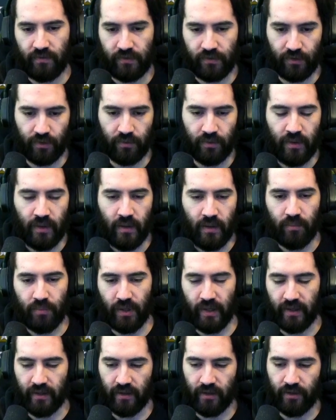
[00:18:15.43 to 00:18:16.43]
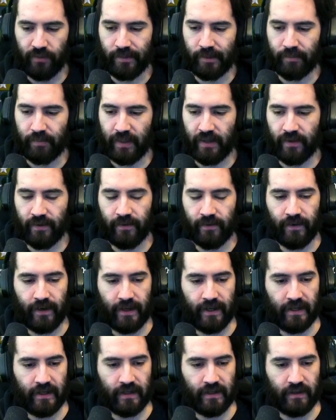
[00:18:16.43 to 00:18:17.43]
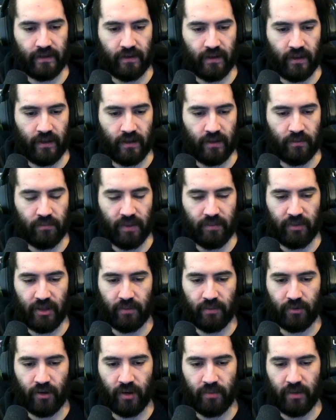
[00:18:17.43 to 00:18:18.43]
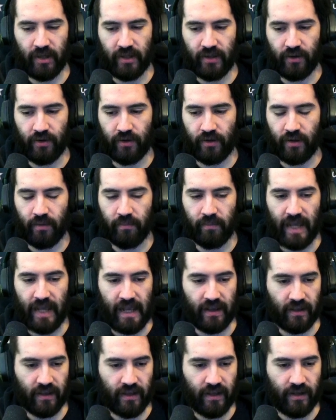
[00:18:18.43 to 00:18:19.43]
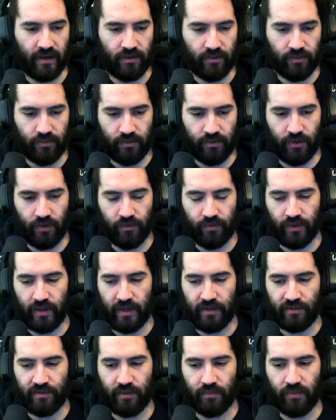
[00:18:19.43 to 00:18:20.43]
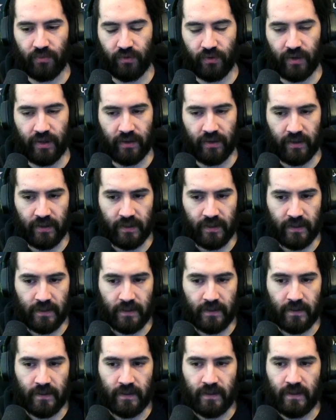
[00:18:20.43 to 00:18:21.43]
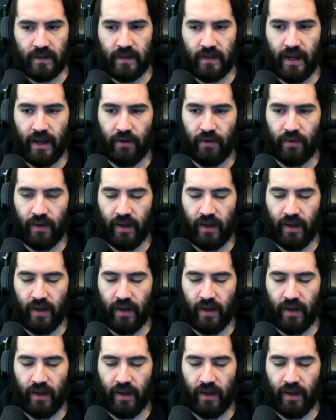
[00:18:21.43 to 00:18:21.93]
So play a little bit better and maybe upgrade my gear, come back, and I'll go for that sub 3. Now,